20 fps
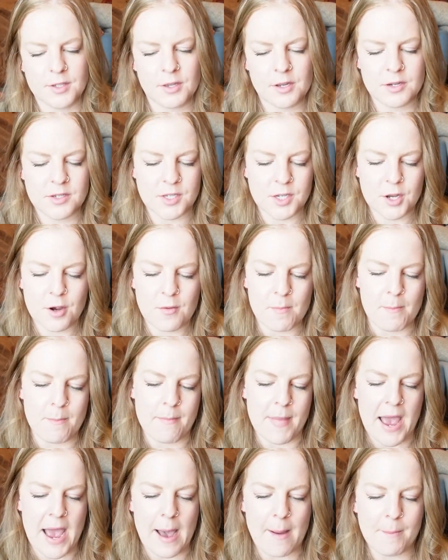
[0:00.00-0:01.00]
there's no
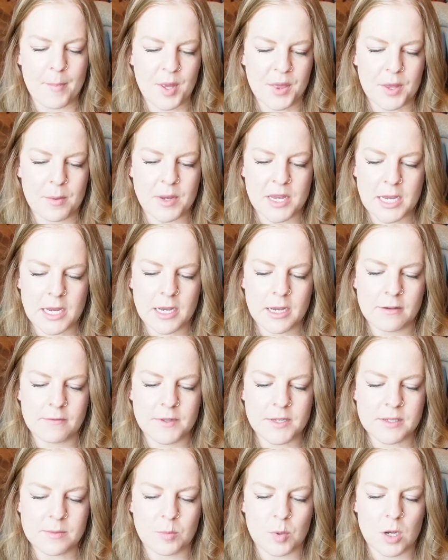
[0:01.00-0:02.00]
map at the beginning of
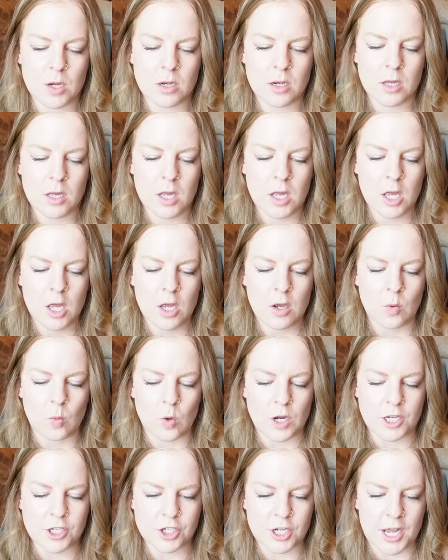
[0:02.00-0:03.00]
this book,
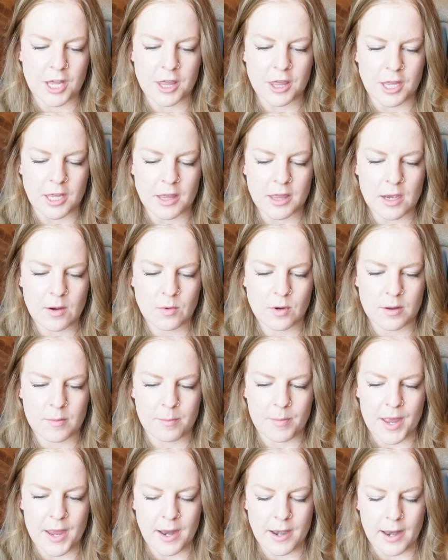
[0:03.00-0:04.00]
which I think that would have
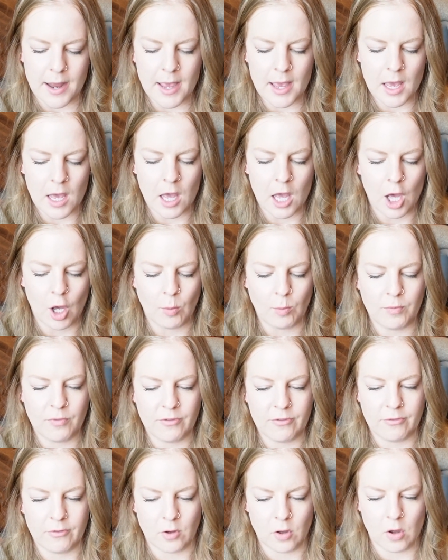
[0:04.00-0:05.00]
been
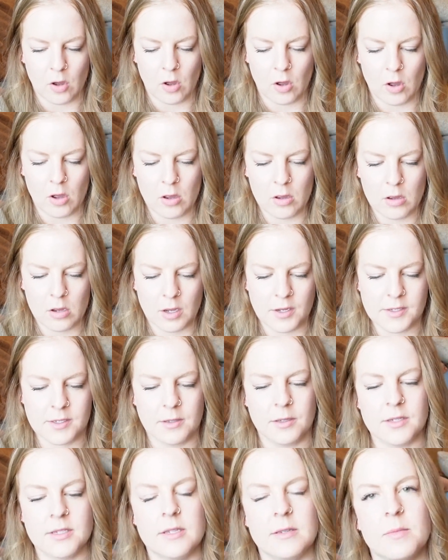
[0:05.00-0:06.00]
helpful. Also,
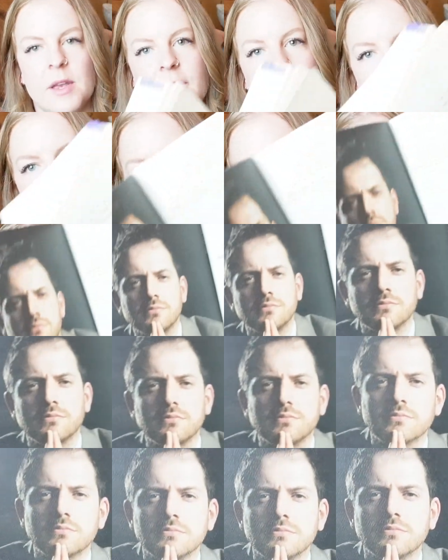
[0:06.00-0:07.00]
this is my favorite thing
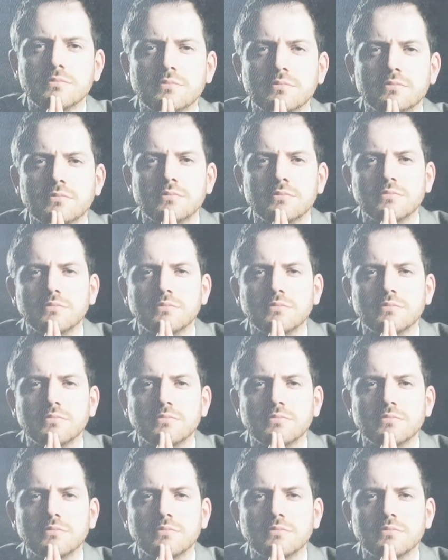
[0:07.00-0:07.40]
about this book.